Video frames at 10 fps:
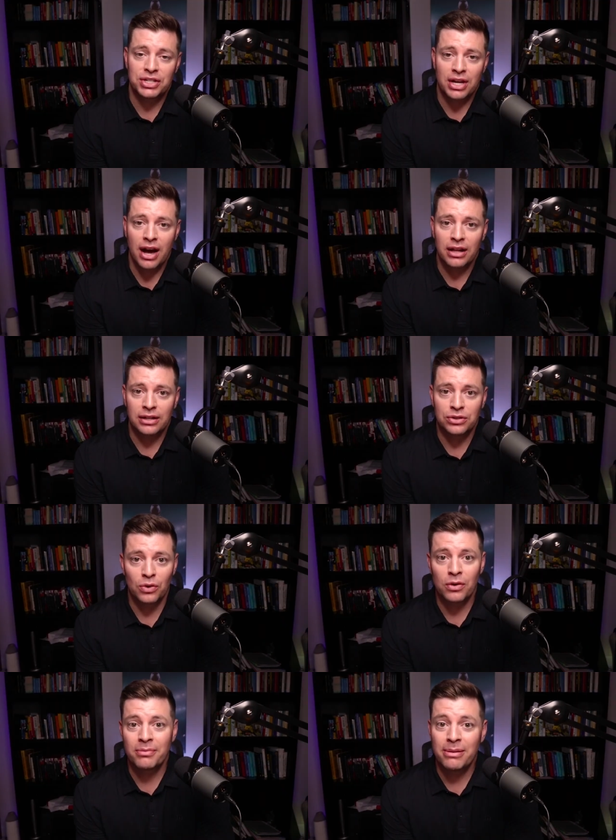college,
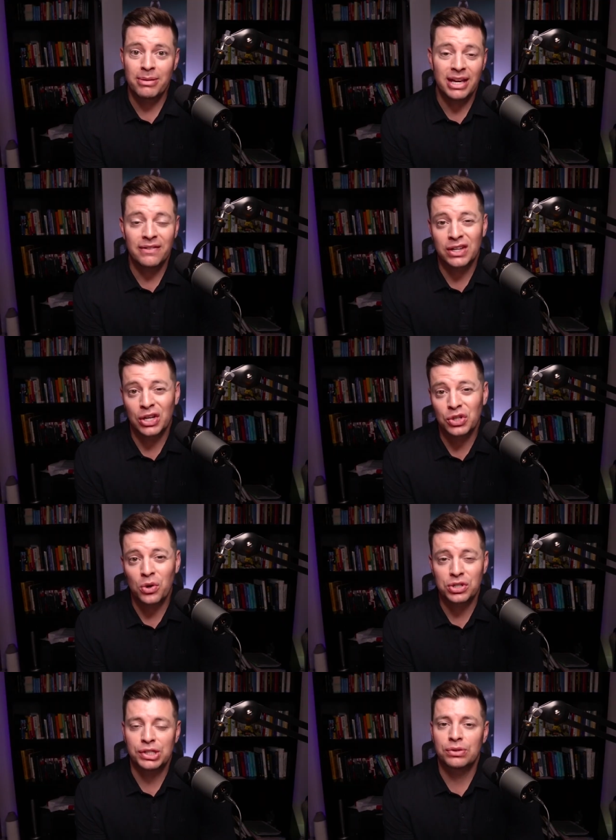or maybe even
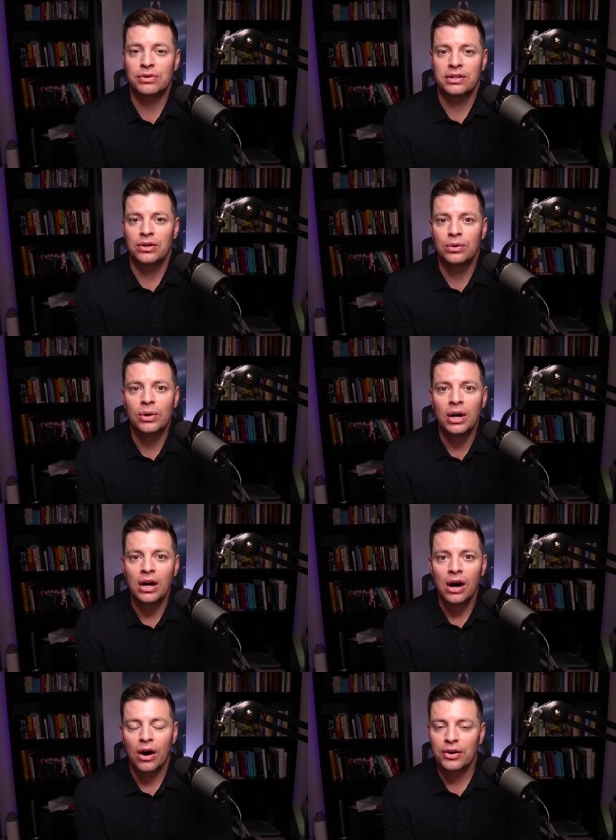adult children who
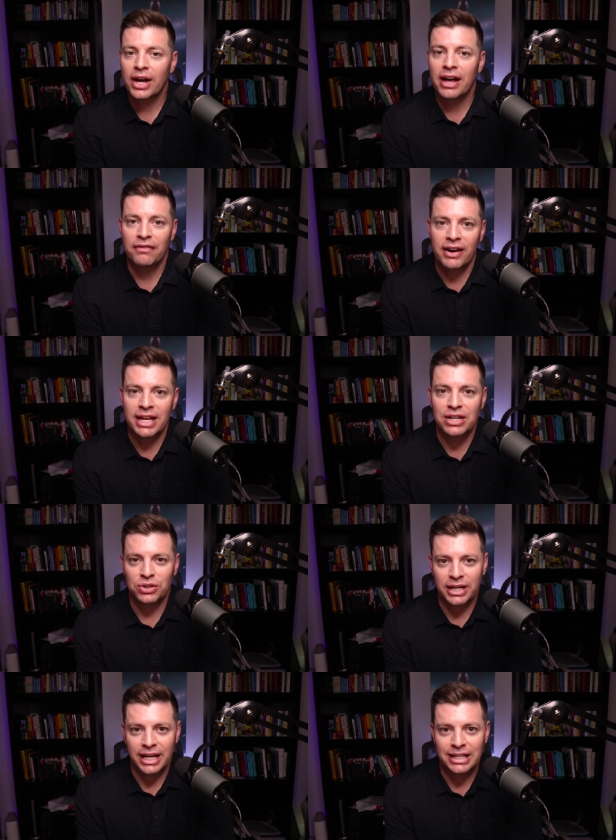are not
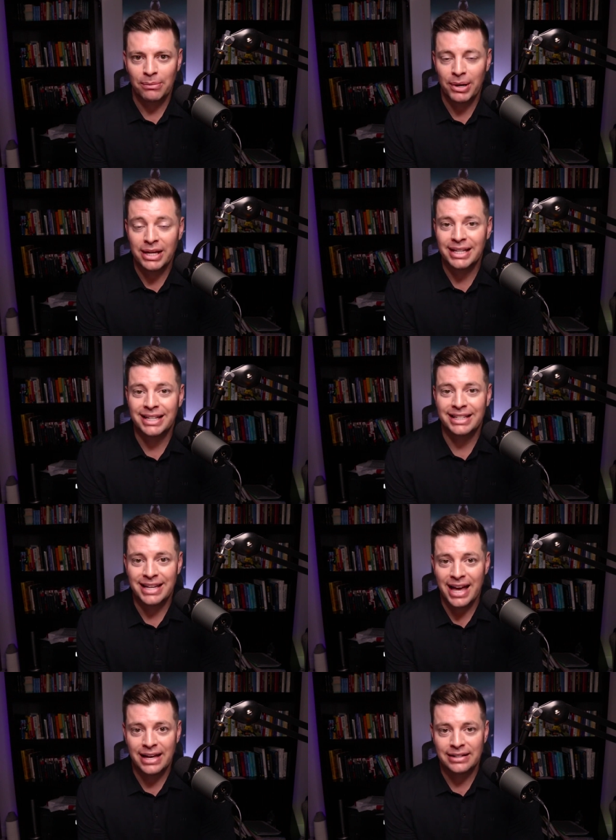financially independent
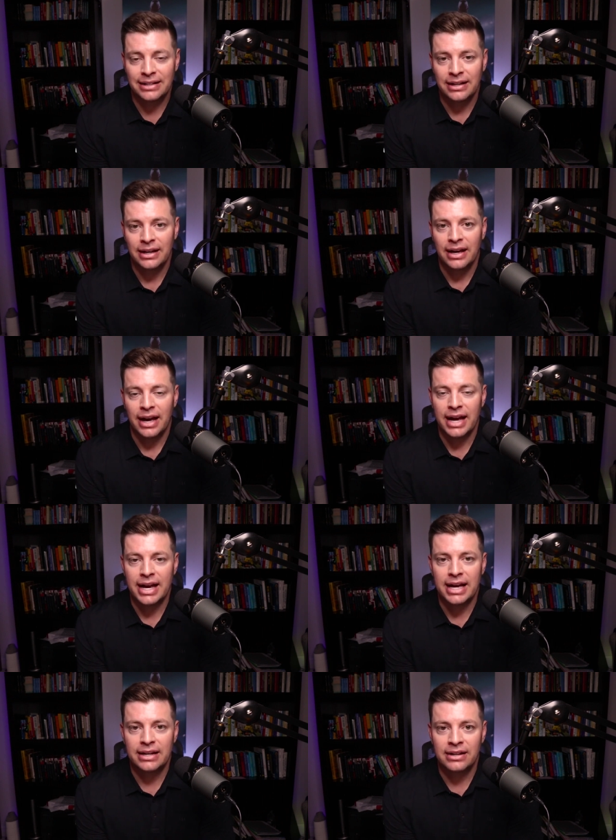yet.
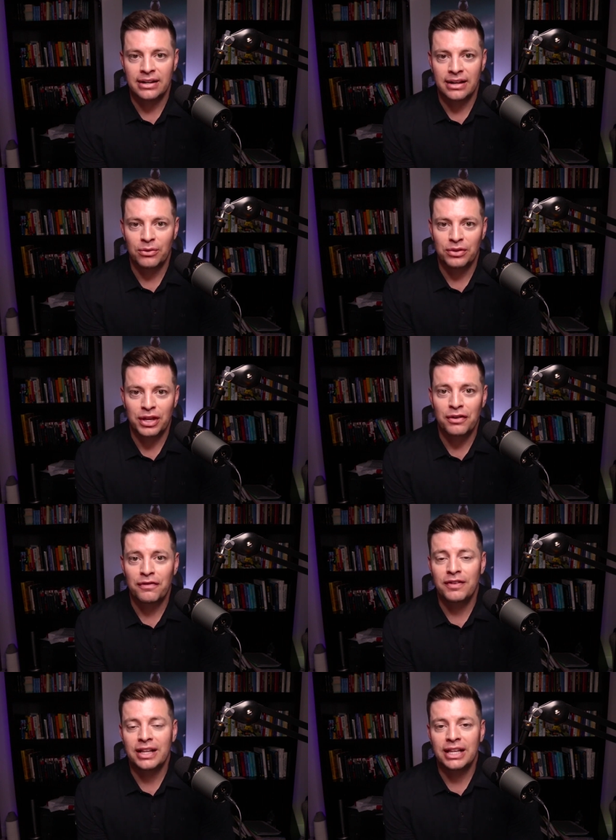And they're
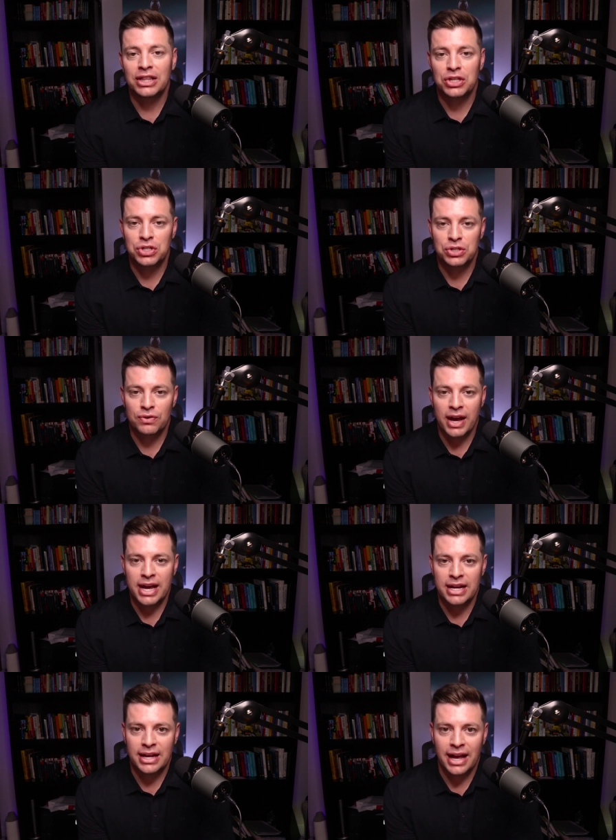feeling the
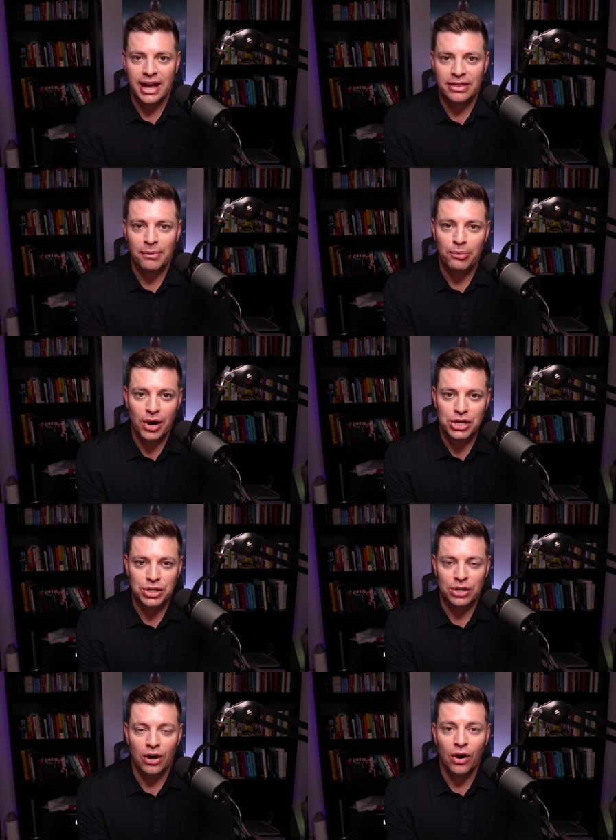strain and the
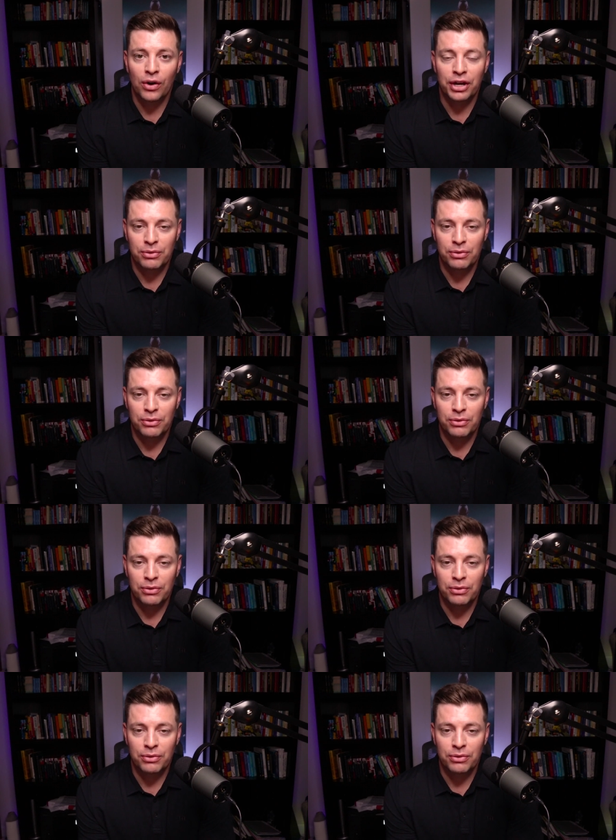pressure on their